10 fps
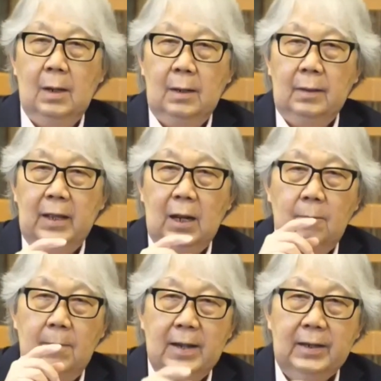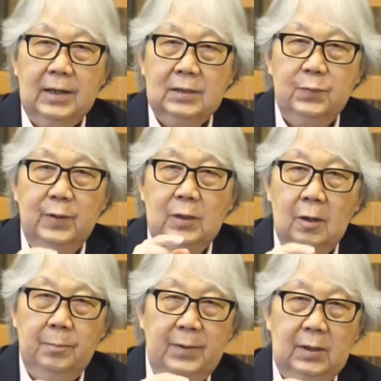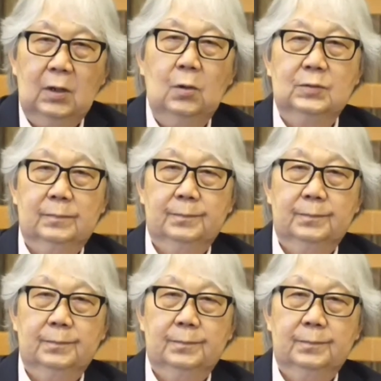that our markets will not be closed,